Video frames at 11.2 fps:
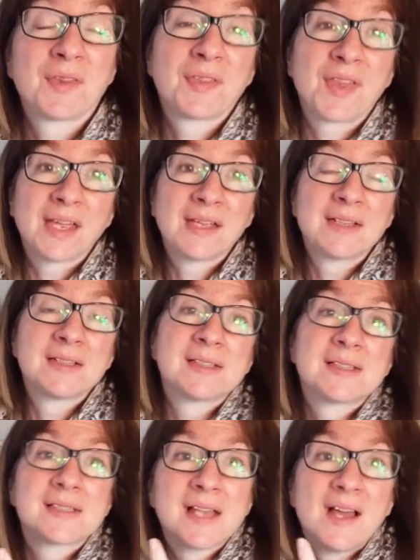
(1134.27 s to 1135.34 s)
the
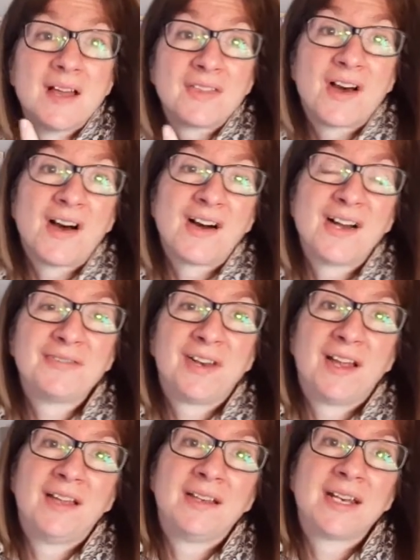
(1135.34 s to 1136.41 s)
things that I've
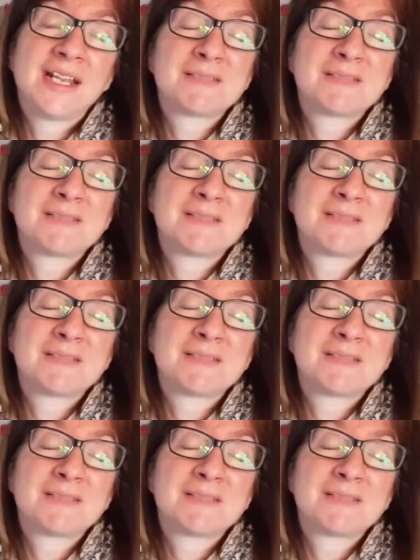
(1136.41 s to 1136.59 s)
learned,